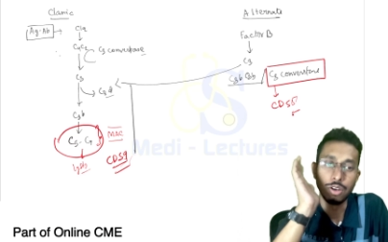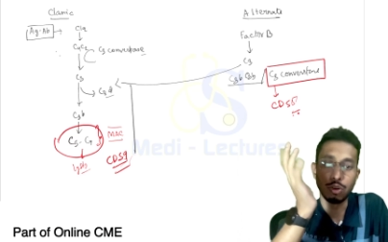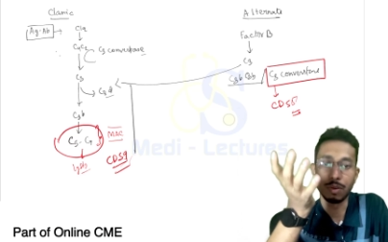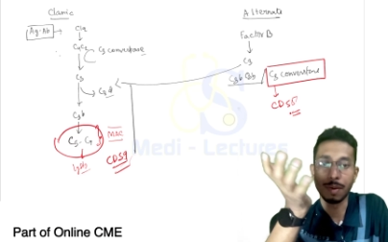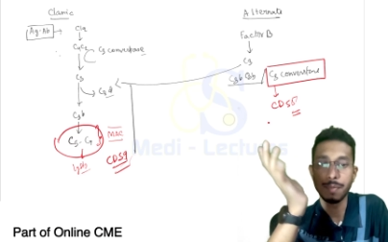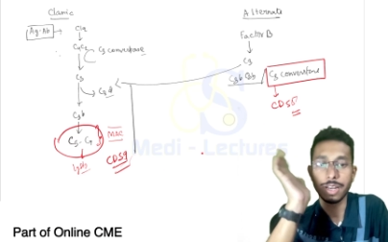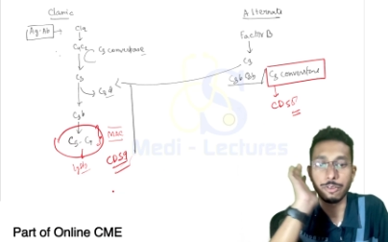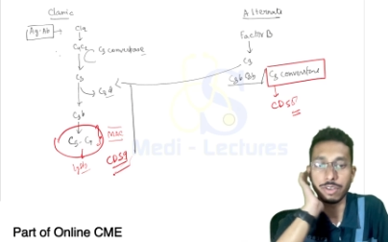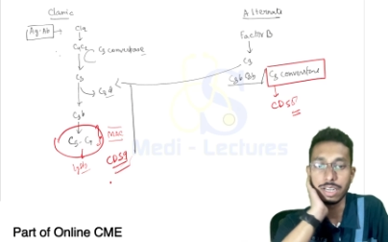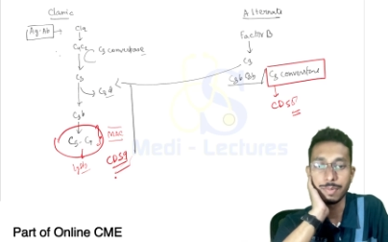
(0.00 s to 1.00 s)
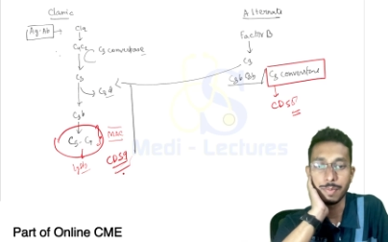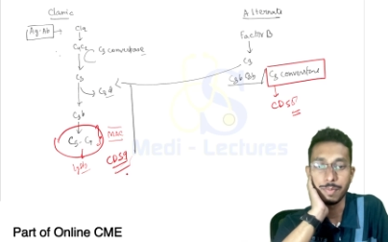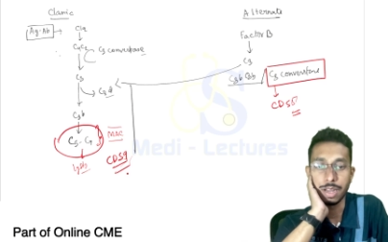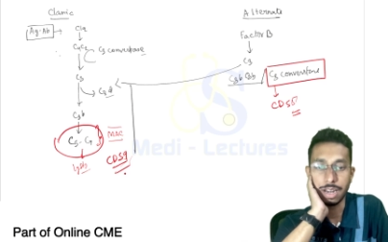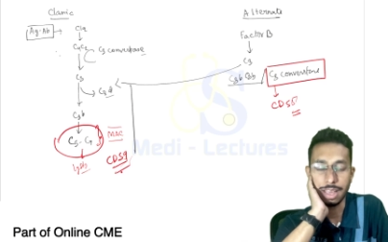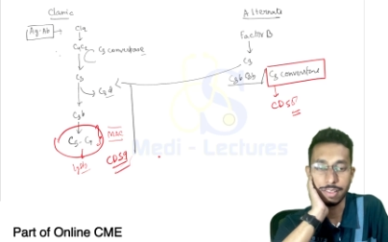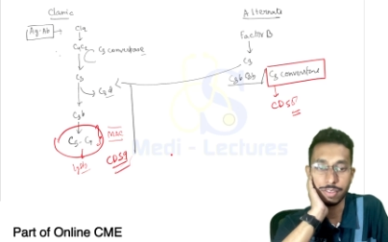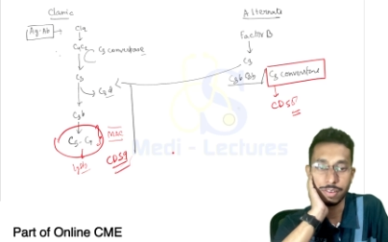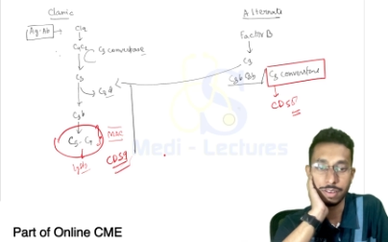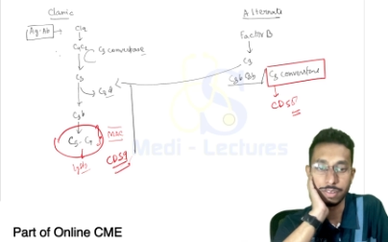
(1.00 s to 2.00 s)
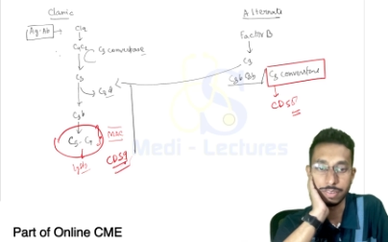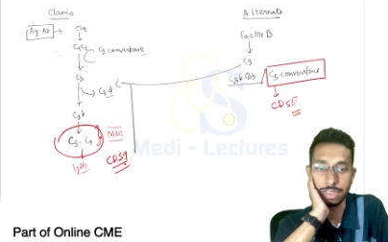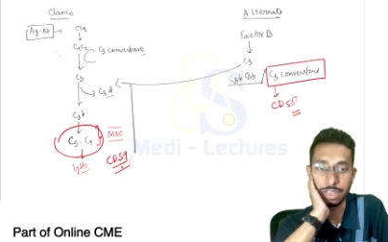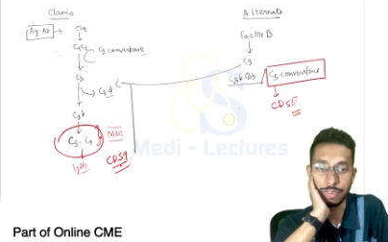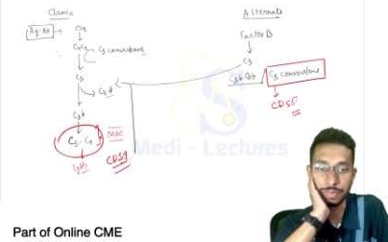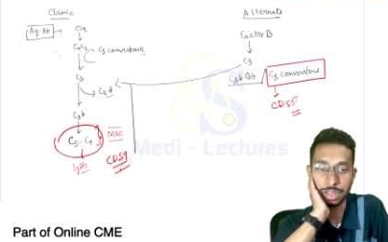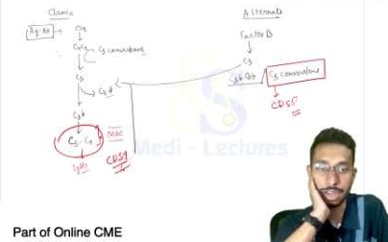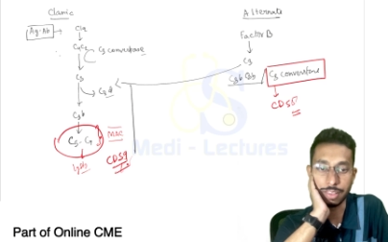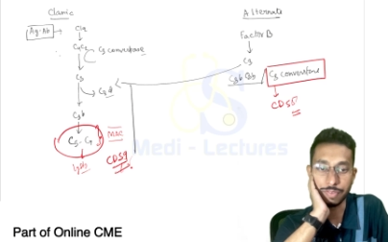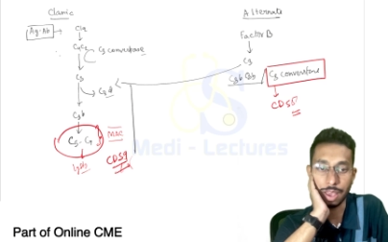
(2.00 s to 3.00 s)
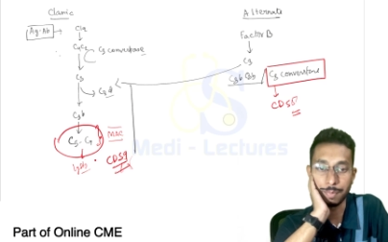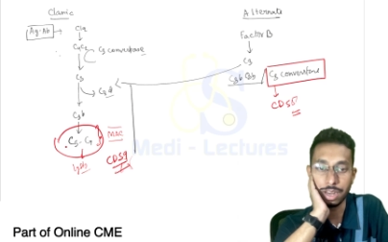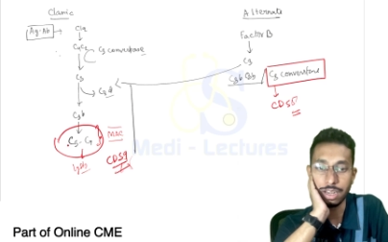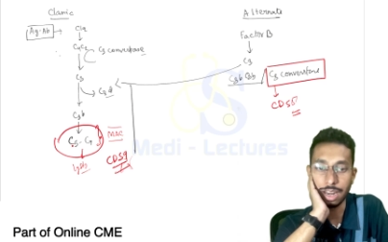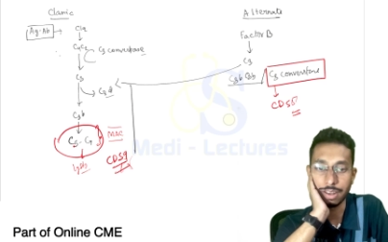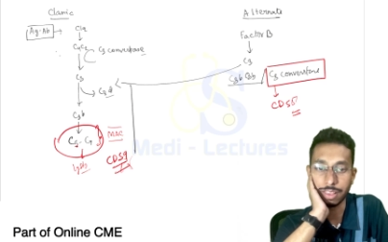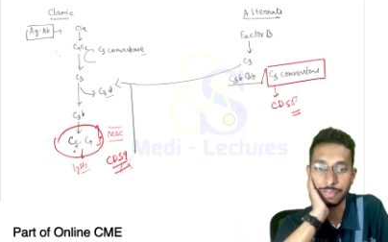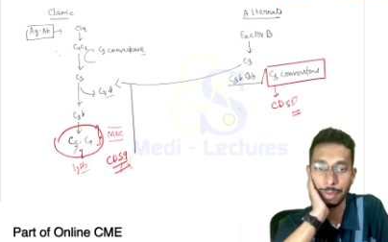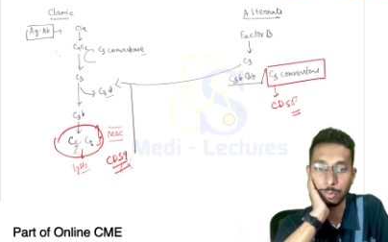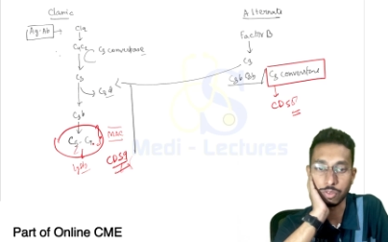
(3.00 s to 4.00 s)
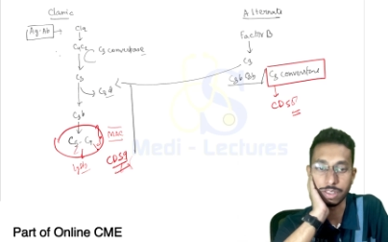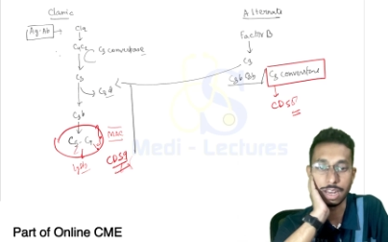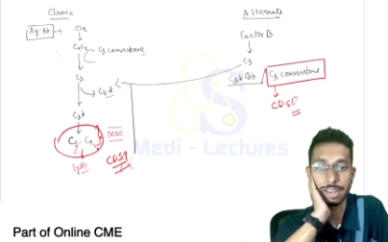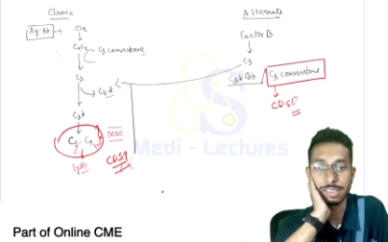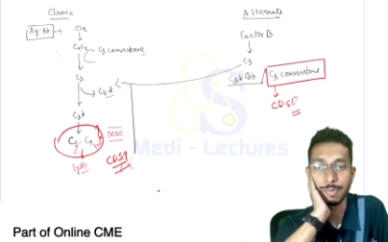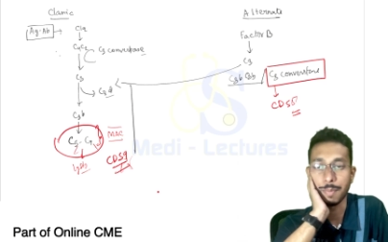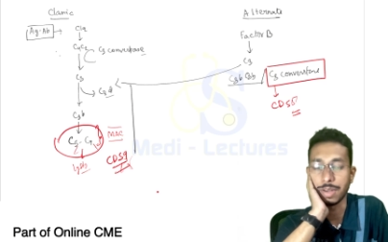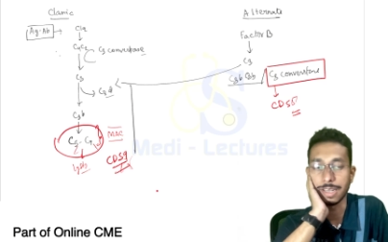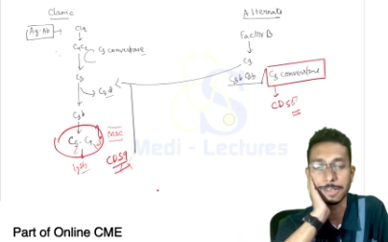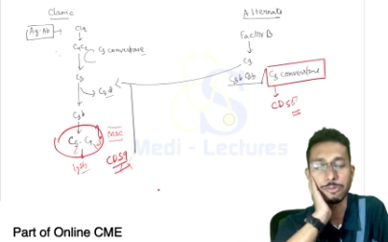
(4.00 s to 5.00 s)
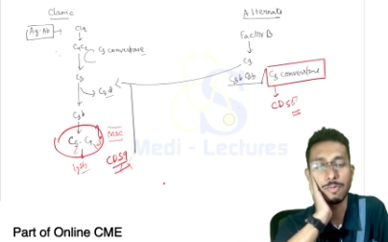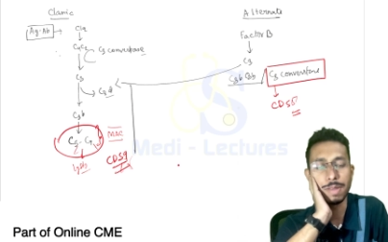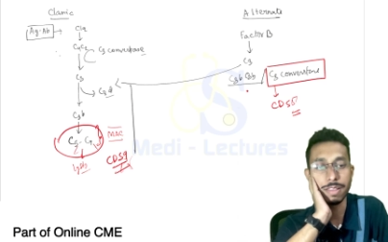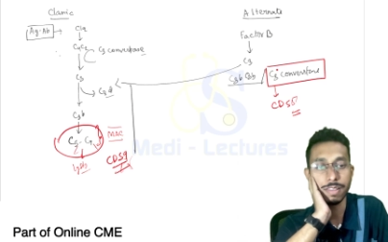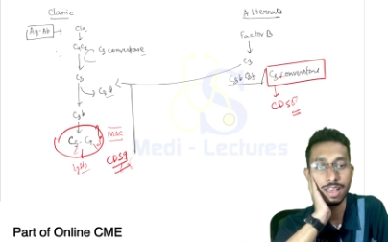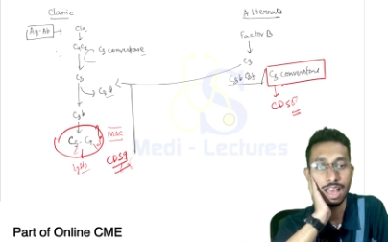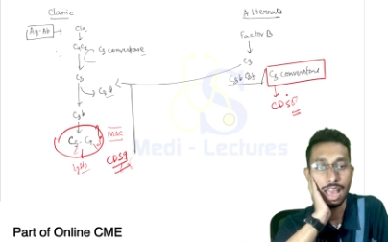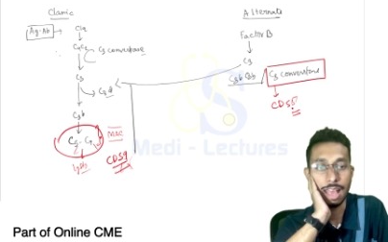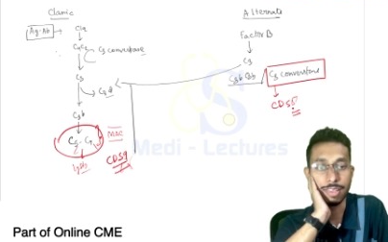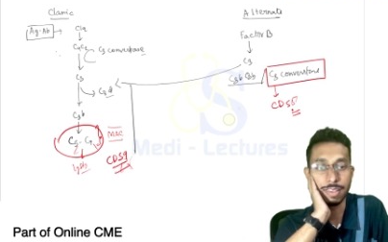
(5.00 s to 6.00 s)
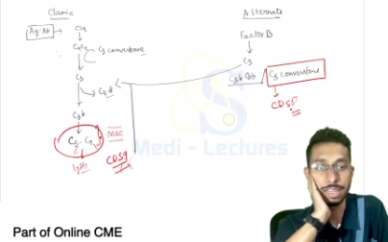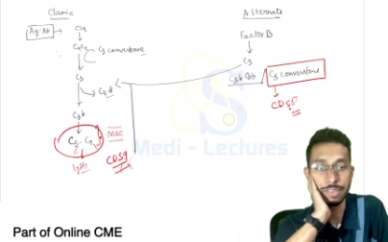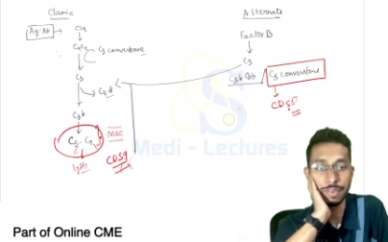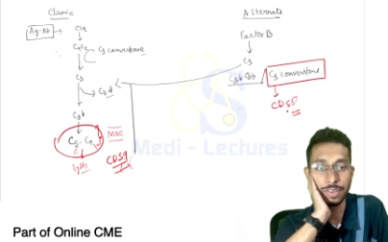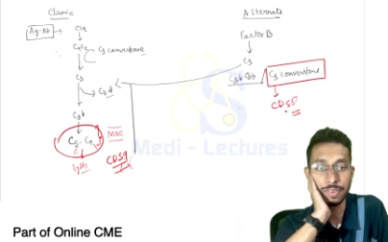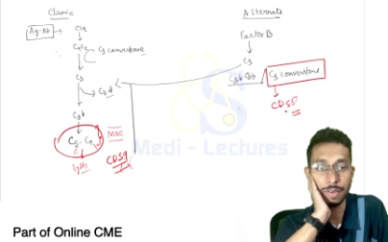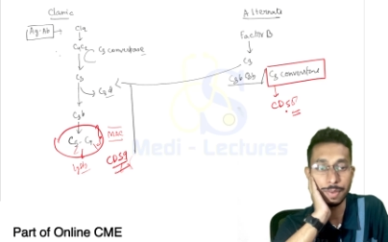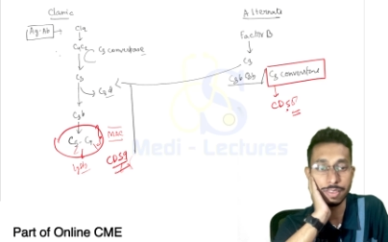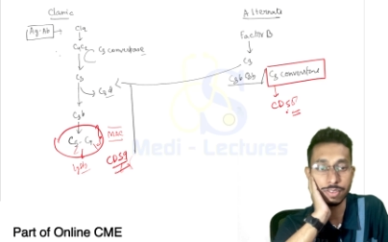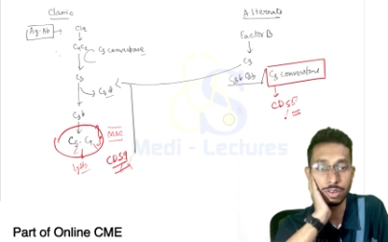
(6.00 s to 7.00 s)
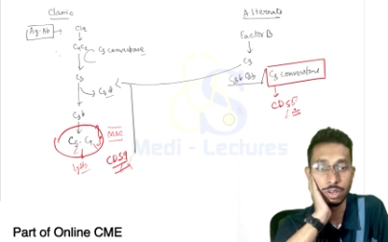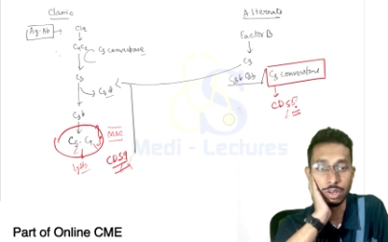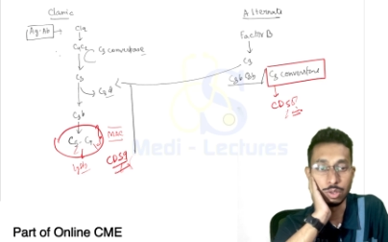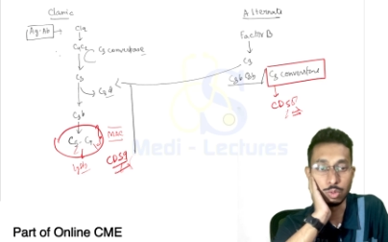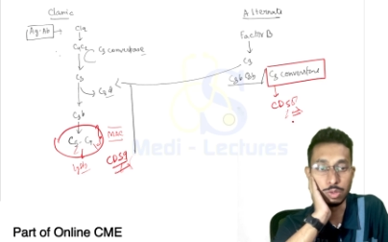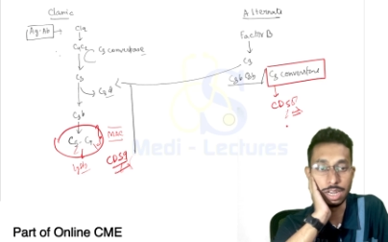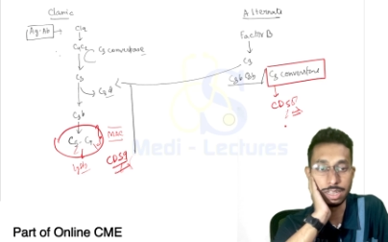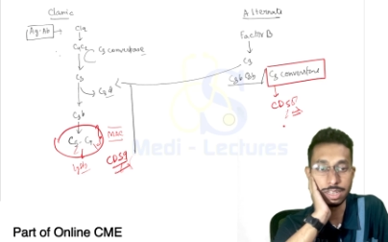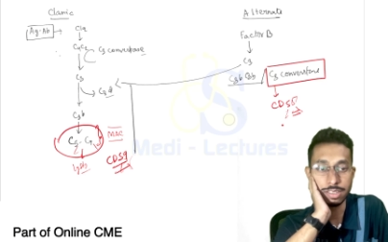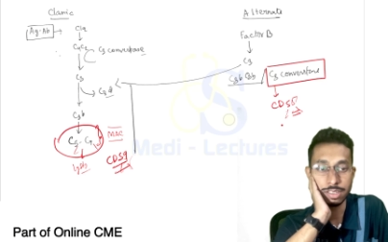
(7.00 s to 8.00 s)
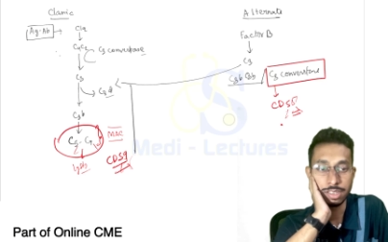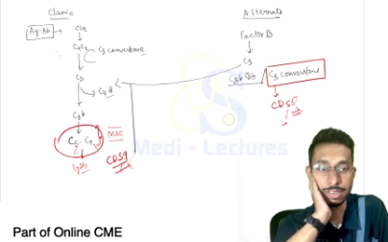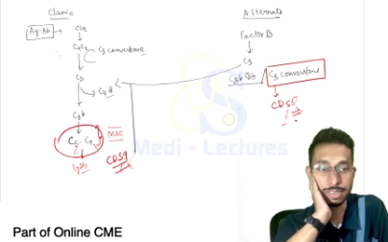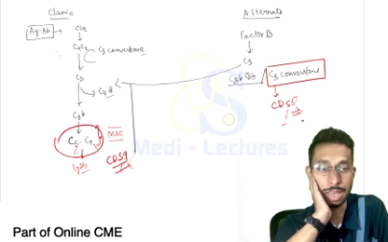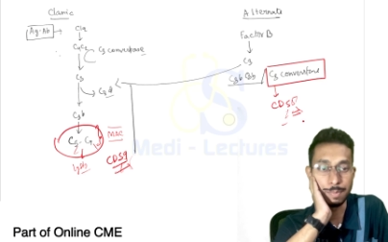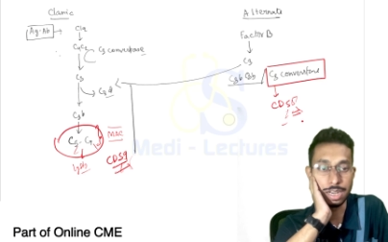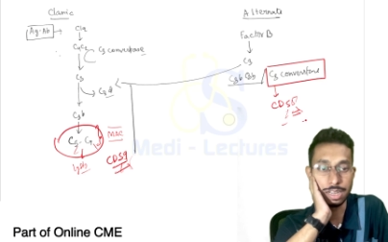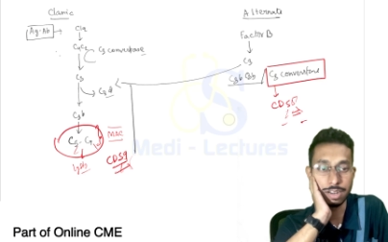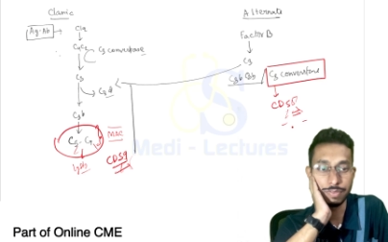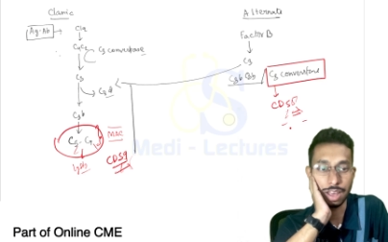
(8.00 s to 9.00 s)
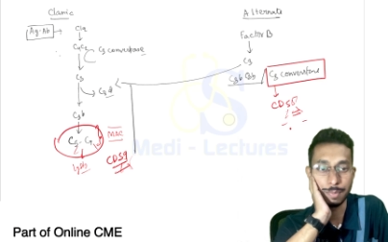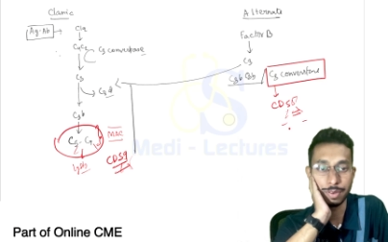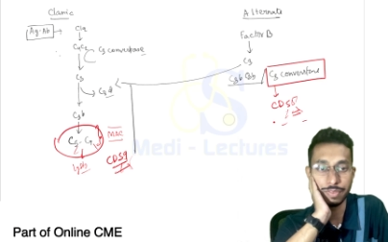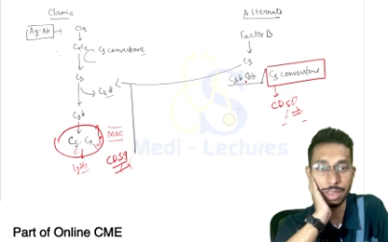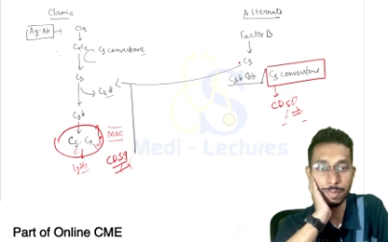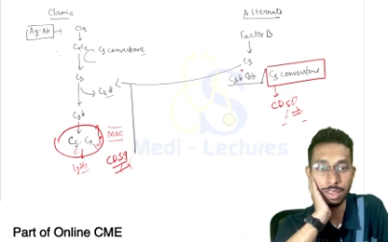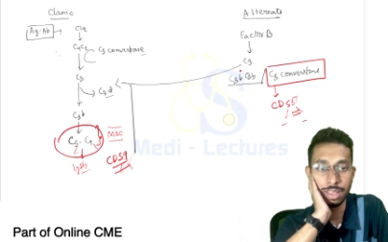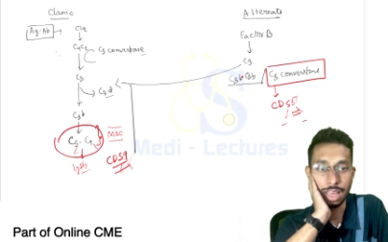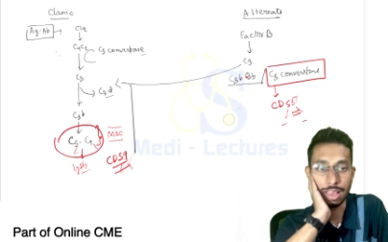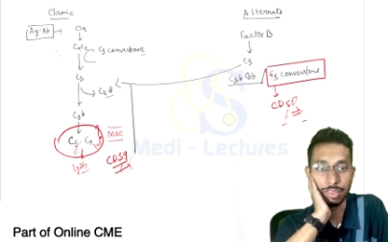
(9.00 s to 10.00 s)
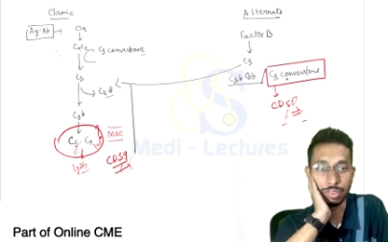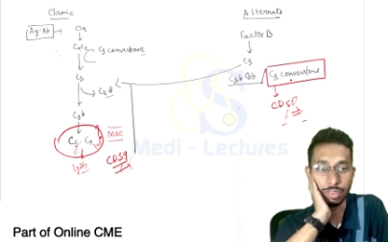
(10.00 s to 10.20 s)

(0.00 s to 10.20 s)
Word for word: So remember, you can remember as CD59 is 59 and C5 to C9 is the membrane type complex and CD55 has two letters, same letter 5 and 5 and